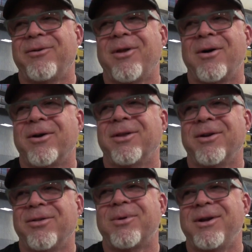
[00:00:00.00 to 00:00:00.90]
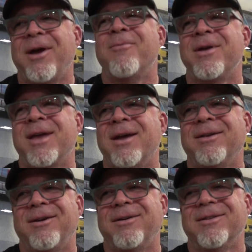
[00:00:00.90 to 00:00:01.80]
longer than a 3-day
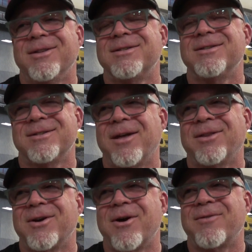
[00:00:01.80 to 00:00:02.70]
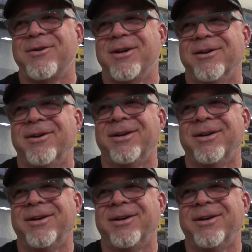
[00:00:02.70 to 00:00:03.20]
weekend, this is not the car for you.